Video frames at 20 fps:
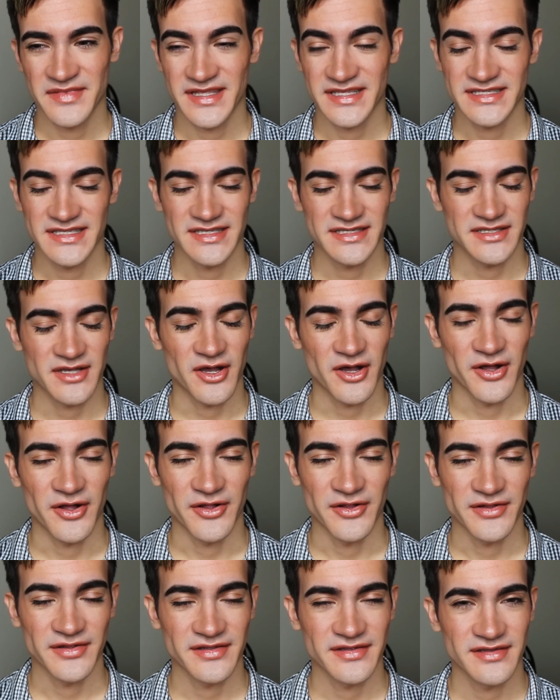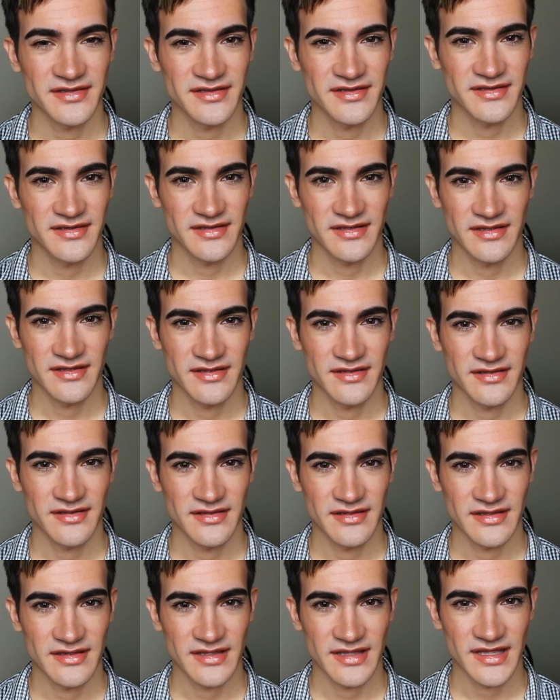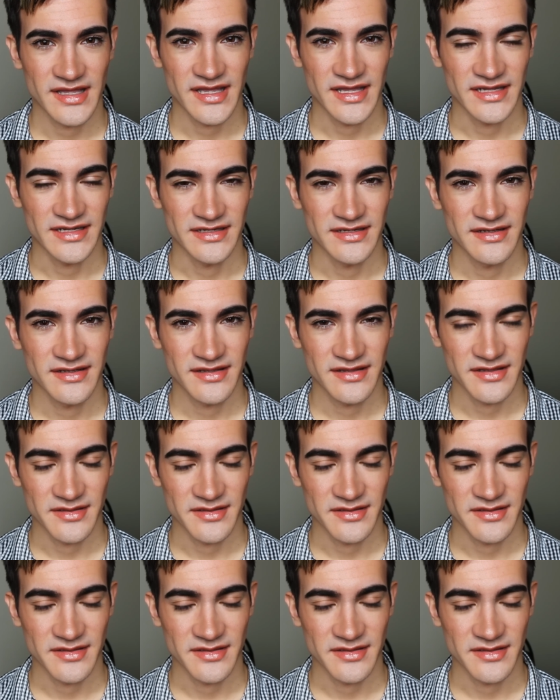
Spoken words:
This is all in